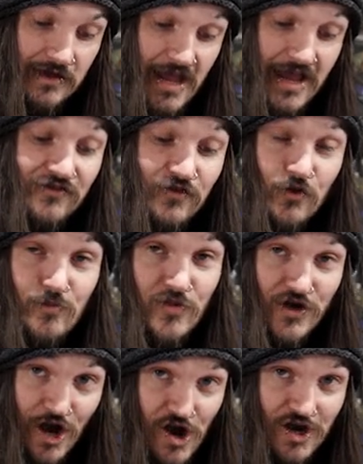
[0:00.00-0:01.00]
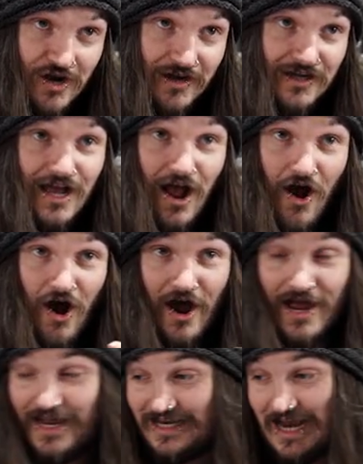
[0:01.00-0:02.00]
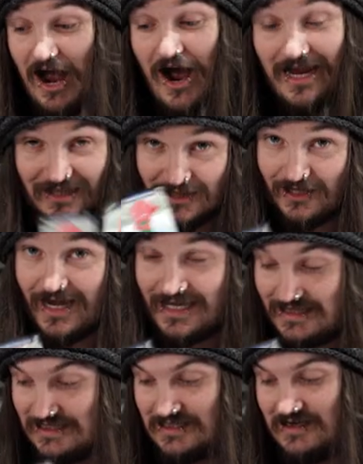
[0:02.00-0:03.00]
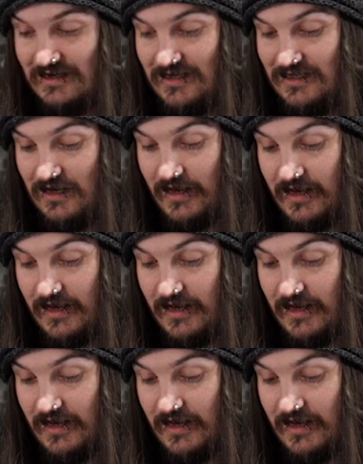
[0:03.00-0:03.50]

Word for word: And two Monaka. I I like this card.